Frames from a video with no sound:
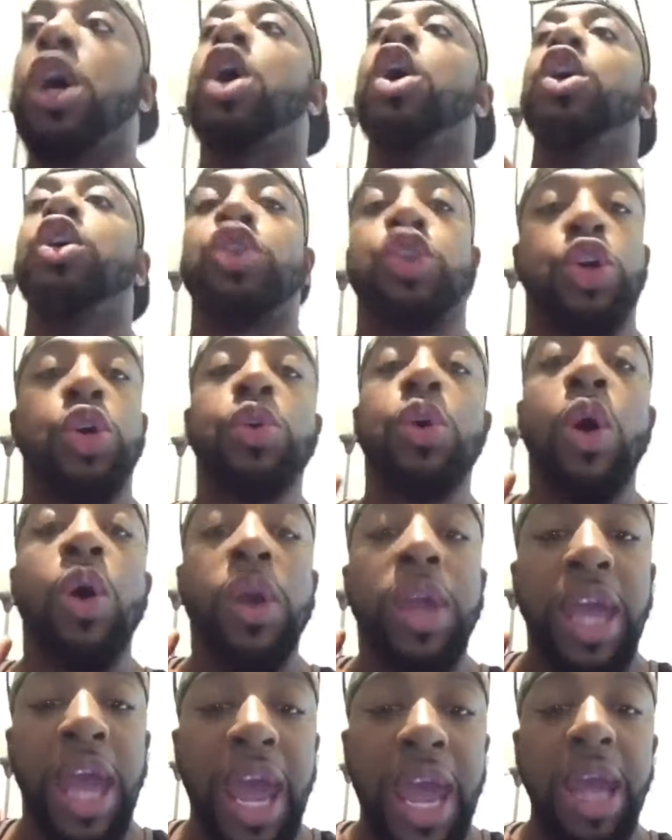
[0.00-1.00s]
You're
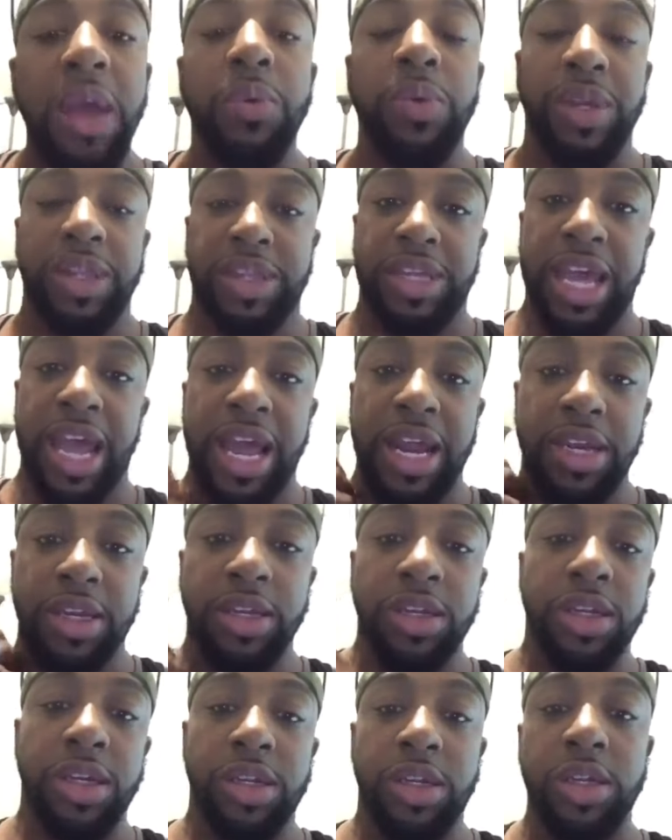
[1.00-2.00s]
okay with that. You,
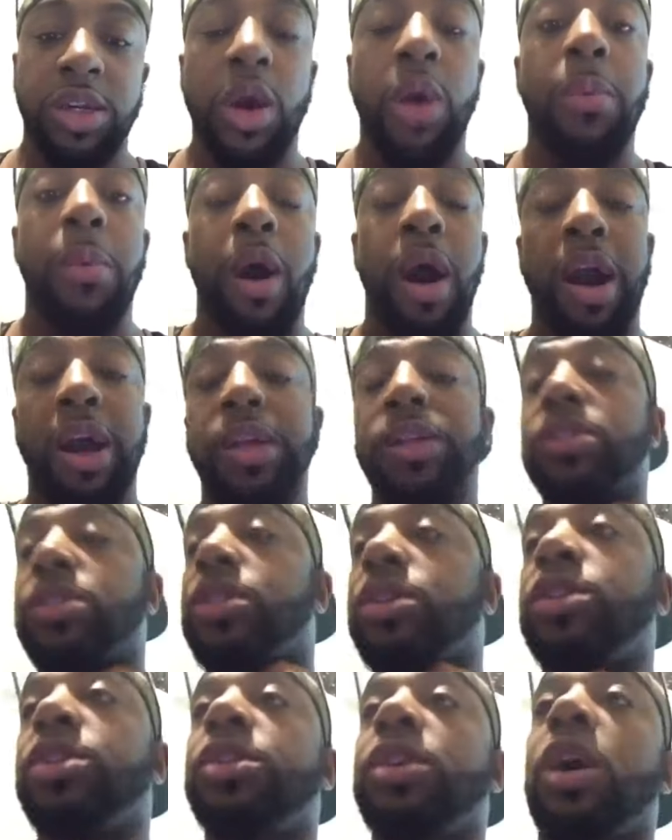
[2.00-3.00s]
you know, Marcus,
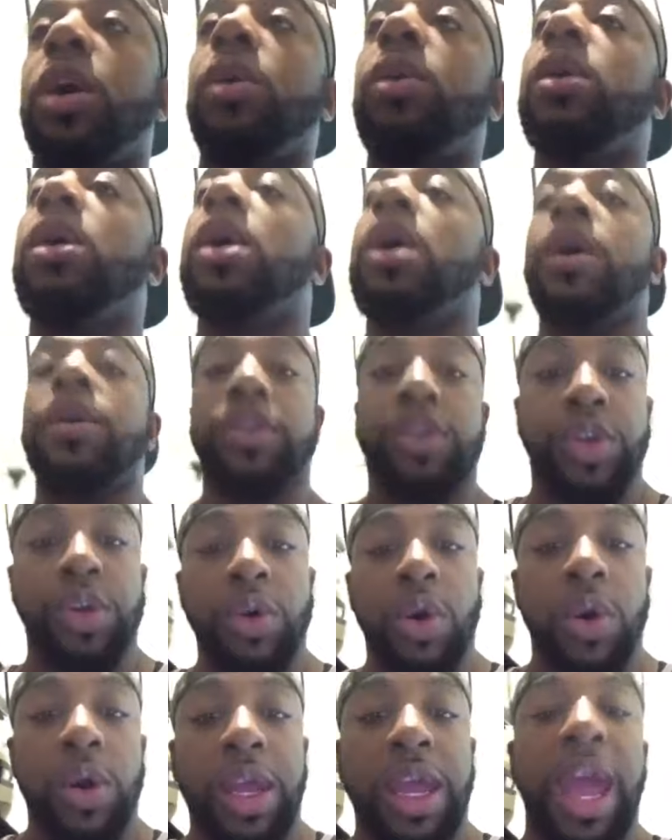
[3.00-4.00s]
you know, you're
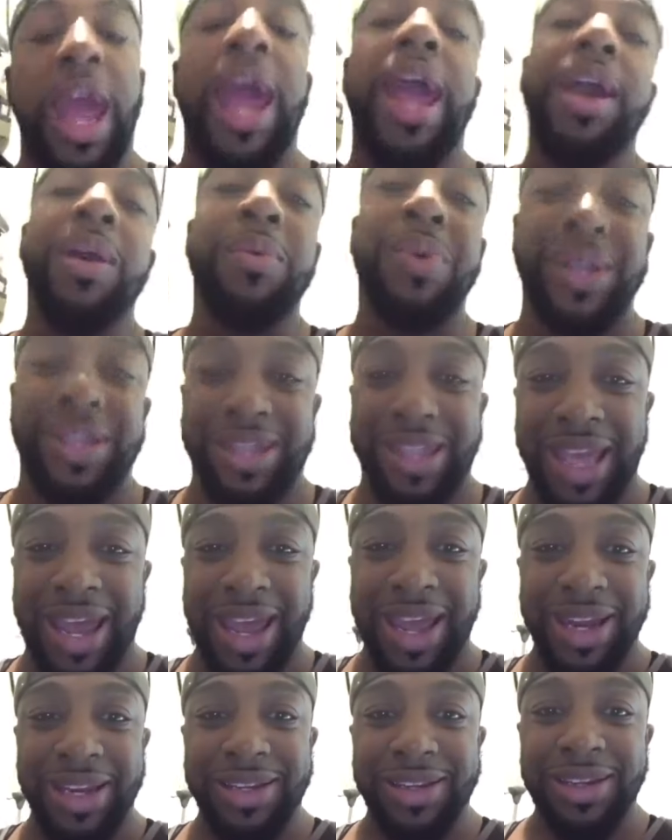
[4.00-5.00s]
okay with
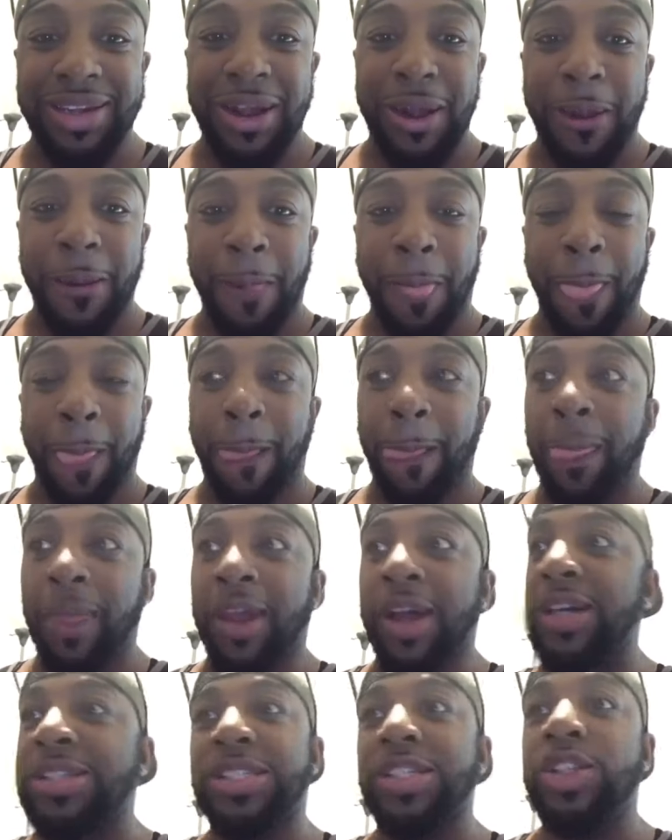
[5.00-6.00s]
that.
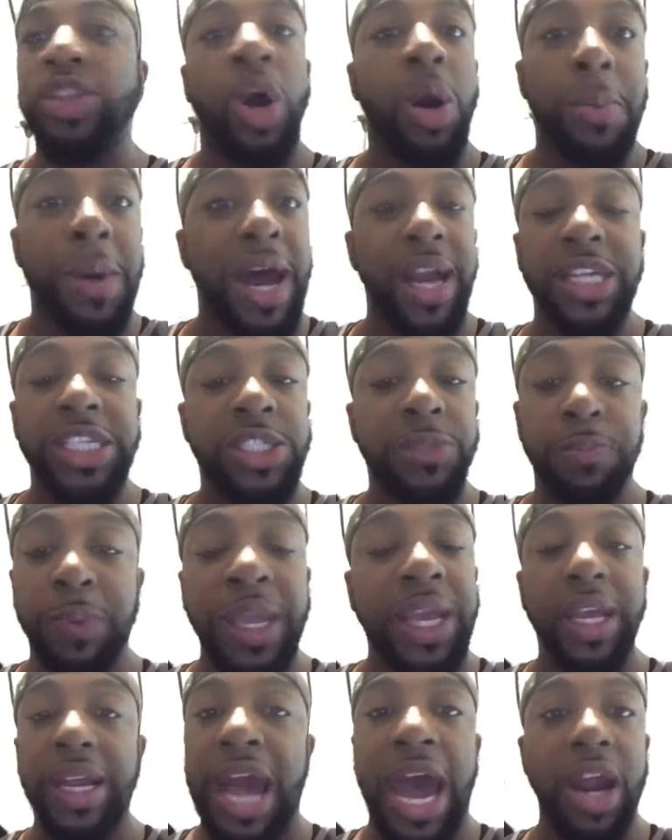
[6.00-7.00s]
Because nobody's
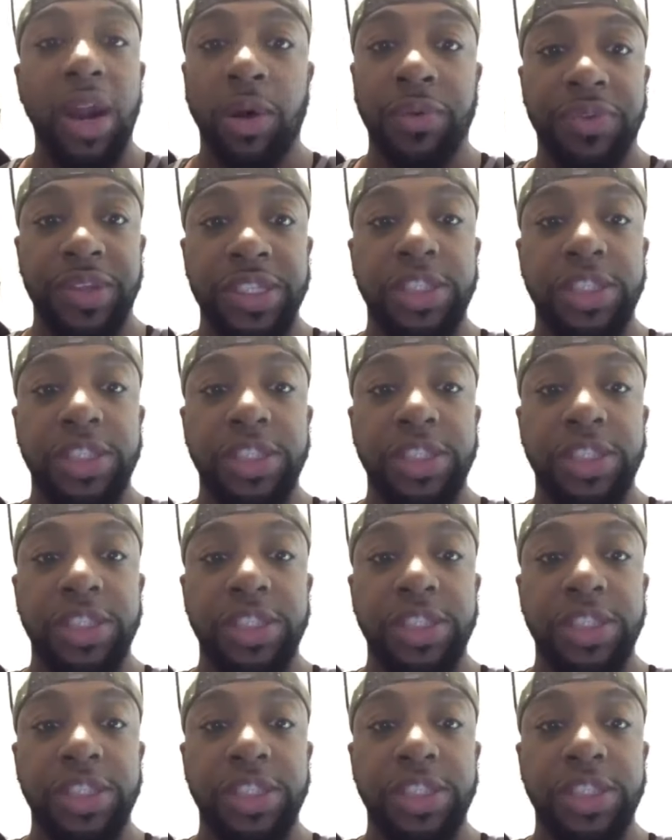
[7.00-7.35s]
speaking out on this.